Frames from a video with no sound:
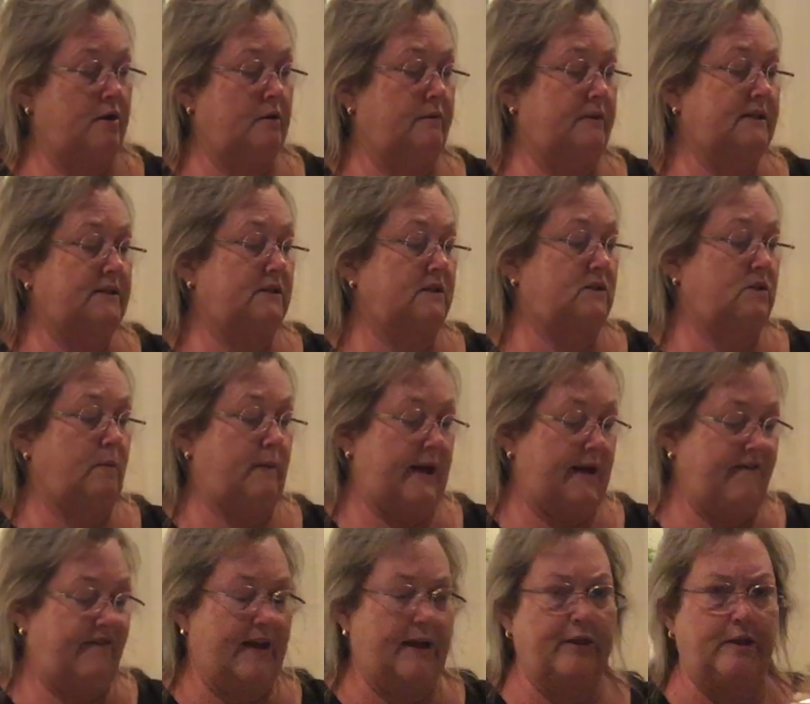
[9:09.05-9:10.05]
This is the way I
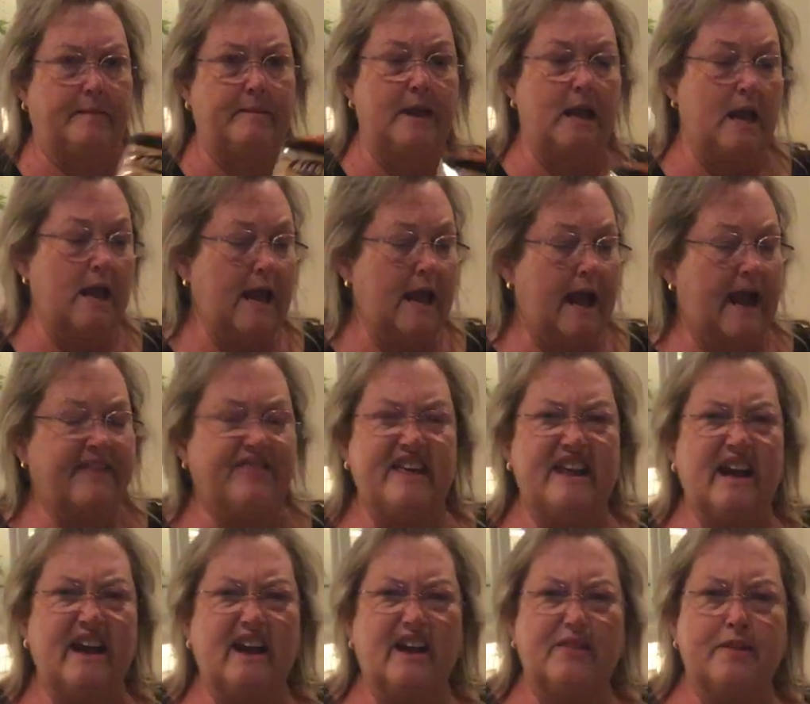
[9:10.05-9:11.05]
found them. I
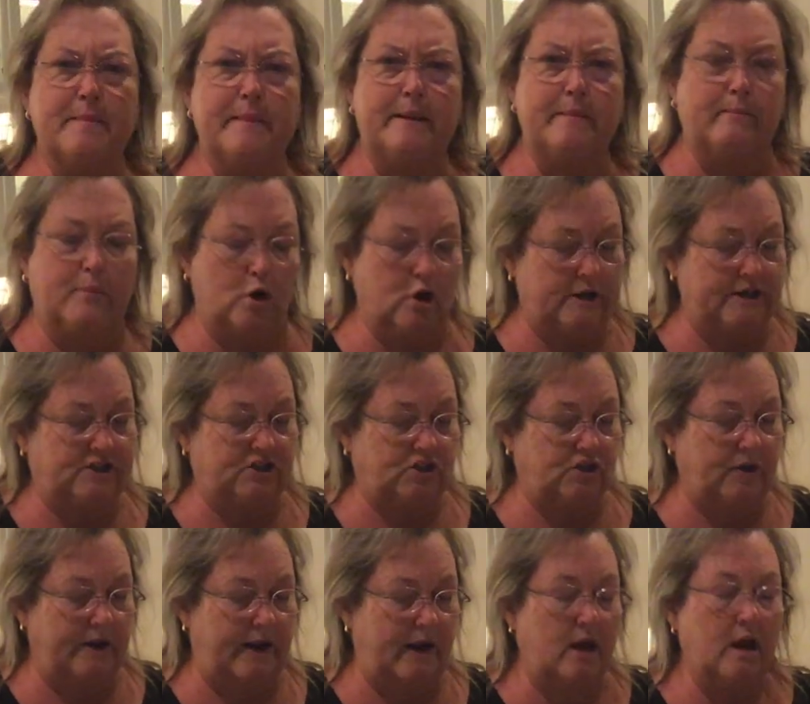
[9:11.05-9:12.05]
think I got them at Market
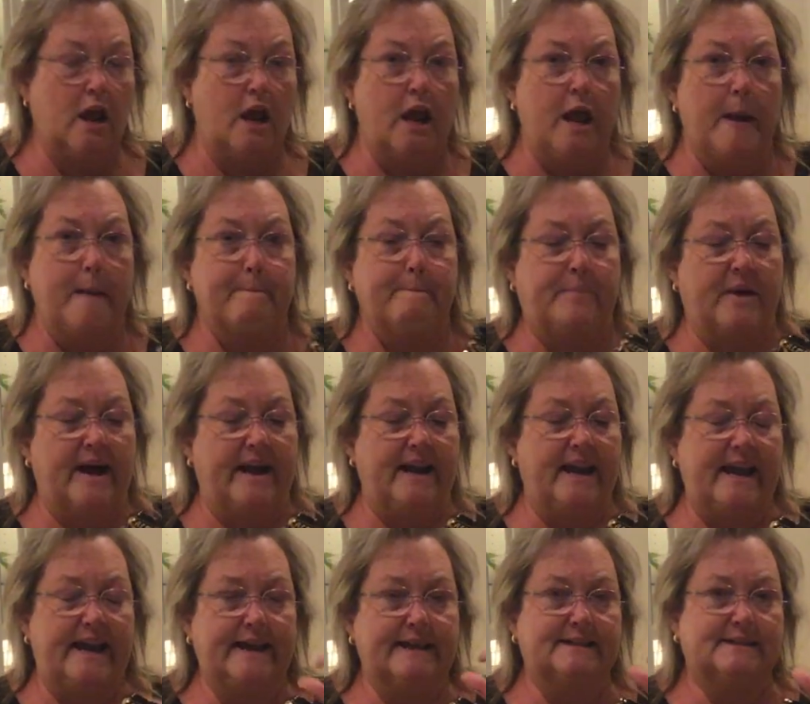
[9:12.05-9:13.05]
Street, but
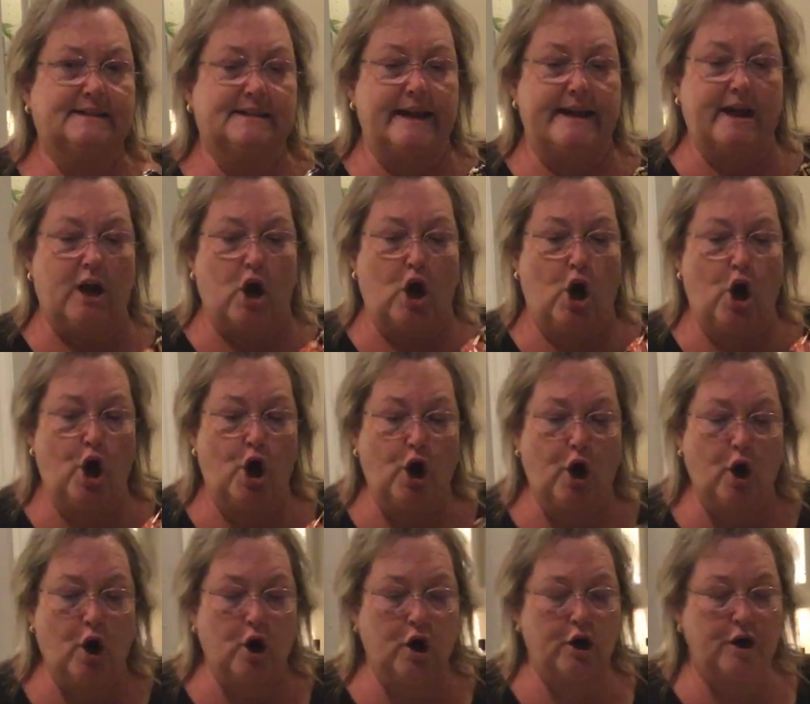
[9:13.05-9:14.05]
it's like
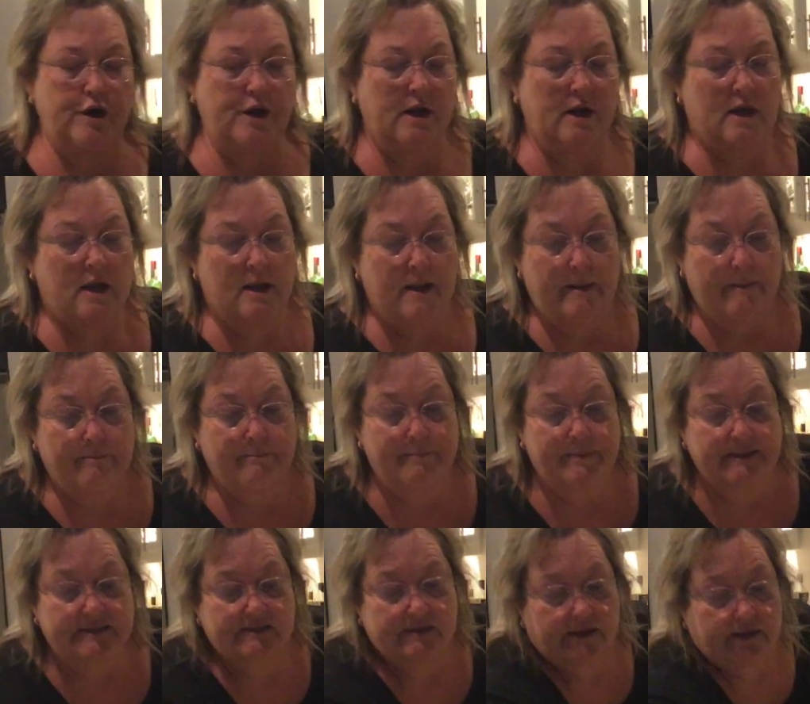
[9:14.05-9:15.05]
a hard
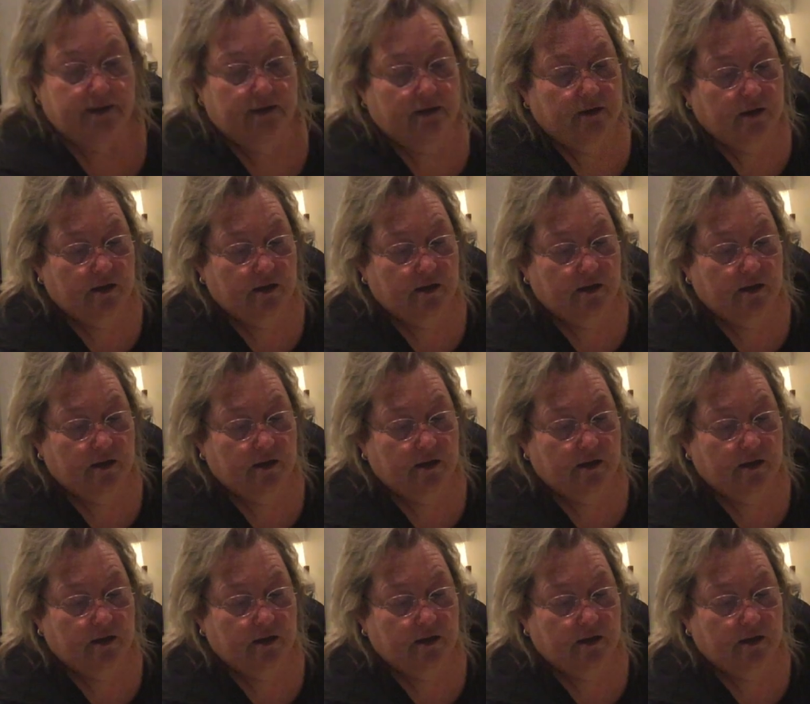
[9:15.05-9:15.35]
biscuit.